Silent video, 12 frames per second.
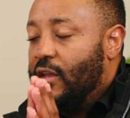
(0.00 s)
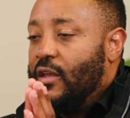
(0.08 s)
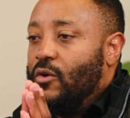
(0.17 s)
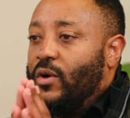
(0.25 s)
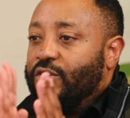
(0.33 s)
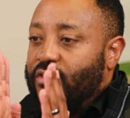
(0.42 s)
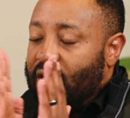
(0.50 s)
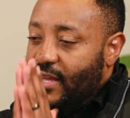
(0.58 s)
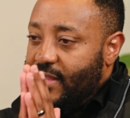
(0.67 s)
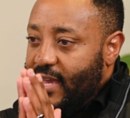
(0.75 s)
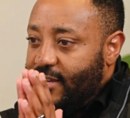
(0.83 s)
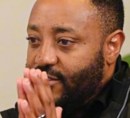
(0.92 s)
Once you align
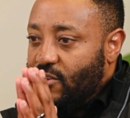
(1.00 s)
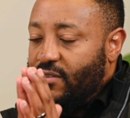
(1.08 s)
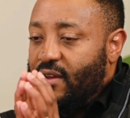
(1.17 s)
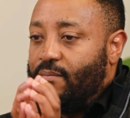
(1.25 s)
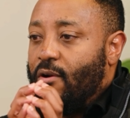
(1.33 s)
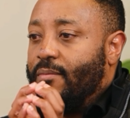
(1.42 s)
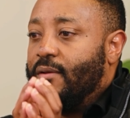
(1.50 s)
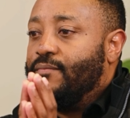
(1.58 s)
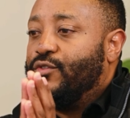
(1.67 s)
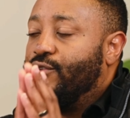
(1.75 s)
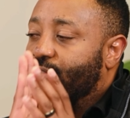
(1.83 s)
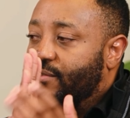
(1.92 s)
the AI to solve their problem,
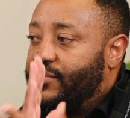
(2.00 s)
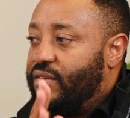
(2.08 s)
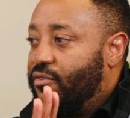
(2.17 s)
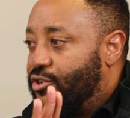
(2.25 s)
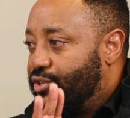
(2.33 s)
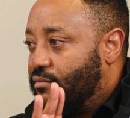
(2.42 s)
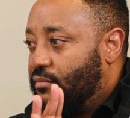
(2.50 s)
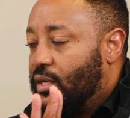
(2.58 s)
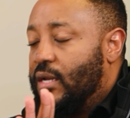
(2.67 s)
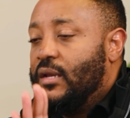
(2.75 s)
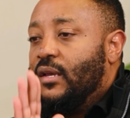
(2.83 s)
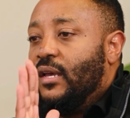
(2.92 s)
use the free version.
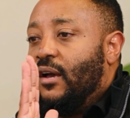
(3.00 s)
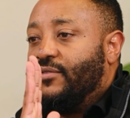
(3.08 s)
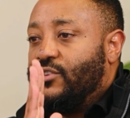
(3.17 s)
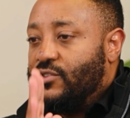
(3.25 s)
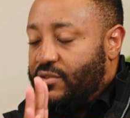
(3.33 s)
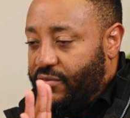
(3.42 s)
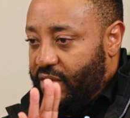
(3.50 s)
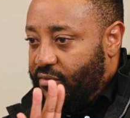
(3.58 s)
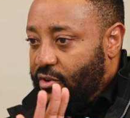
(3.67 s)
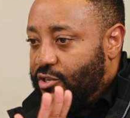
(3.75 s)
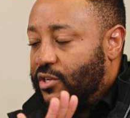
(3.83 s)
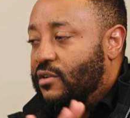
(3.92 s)
After you use the free
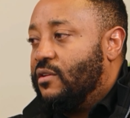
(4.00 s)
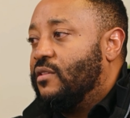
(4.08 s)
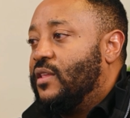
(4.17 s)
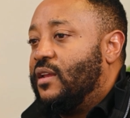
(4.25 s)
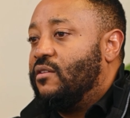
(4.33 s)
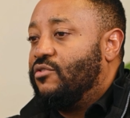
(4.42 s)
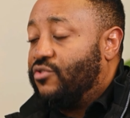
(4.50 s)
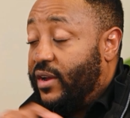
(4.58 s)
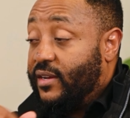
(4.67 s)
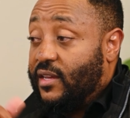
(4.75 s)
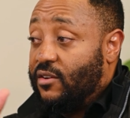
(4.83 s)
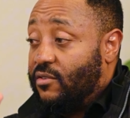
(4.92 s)
version, then try
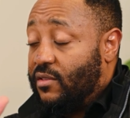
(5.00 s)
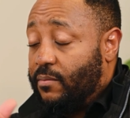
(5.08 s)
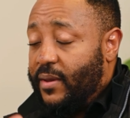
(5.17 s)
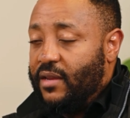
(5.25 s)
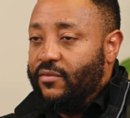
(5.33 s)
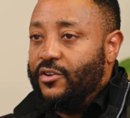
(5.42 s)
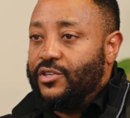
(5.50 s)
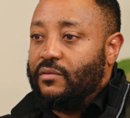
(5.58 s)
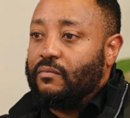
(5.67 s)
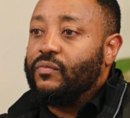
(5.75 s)
and get into the paid version.